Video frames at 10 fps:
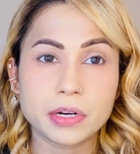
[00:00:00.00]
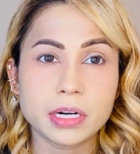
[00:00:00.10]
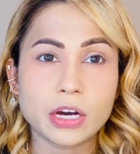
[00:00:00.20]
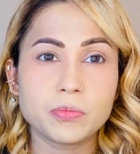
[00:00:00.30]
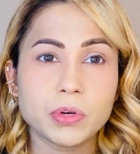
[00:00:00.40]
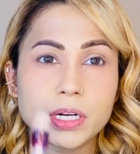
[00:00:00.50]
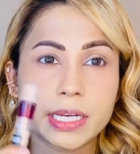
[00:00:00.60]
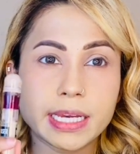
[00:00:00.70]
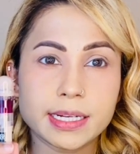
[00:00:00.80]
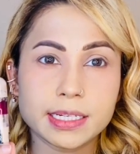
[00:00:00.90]
Now I'm gonna
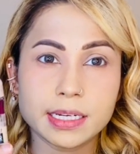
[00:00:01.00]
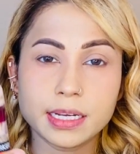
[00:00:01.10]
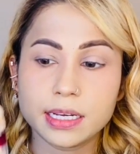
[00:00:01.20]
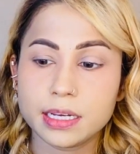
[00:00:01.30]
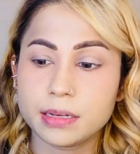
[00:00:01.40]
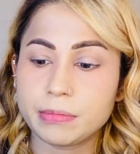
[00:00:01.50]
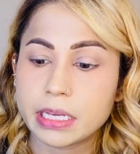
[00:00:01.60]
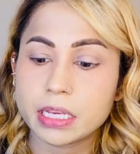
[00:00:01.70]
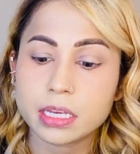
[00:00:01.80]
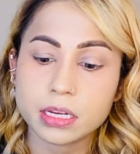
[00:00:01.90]
get
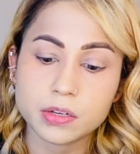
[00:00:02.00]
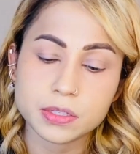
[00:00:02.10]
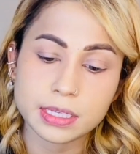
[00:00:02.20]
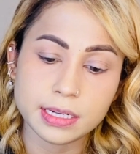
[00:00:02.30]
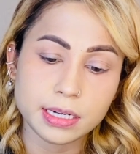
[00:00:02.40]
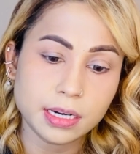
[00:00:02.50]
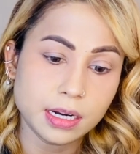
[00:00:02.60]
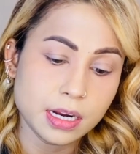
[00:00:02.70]
my concealer.